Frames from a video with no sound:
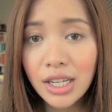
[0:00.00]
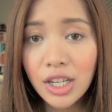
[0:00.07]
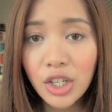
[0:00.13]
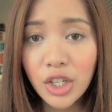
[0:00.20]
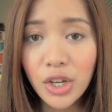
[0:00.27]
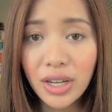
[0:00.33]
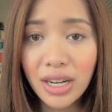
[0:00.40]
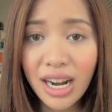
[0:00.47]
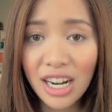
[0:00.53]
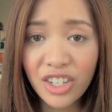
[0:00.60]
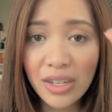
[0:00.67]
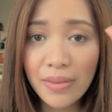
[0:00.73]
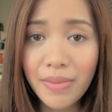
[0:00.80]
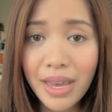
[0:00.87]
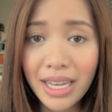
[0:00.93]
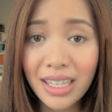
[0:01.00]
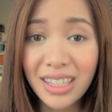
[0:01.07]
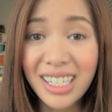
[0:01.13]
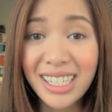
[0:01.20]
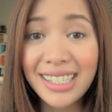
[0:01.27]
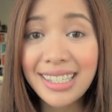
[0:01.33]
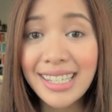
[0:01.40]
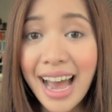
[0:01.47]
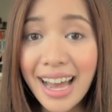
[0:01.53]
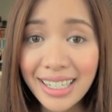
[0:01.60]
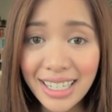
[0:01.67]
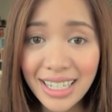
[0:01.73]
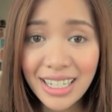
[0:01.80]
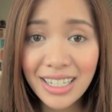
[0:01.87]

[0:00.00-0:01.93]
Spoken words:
you can actually make it look saggy.